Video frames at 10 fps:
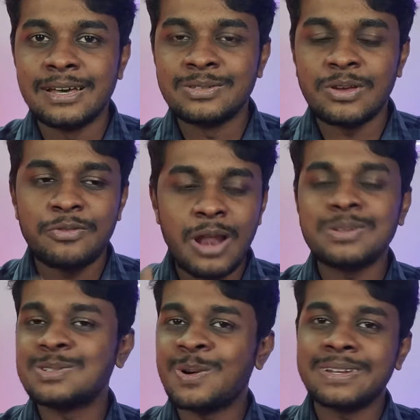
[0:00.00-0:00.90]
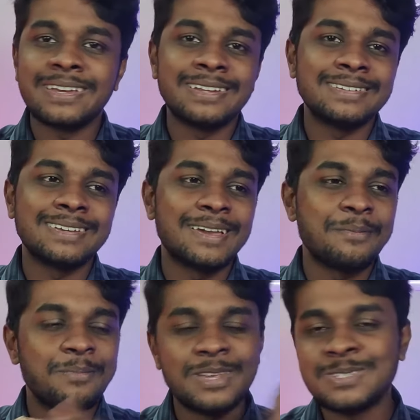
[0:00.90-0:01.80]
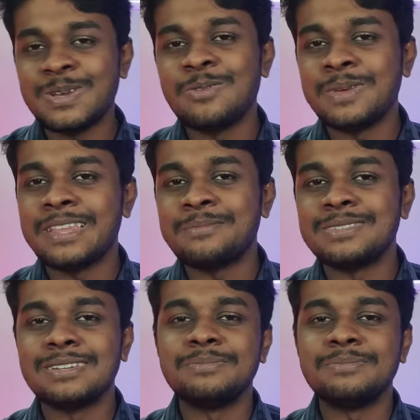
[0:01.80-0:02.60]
So if you love this content, please do give me thumbs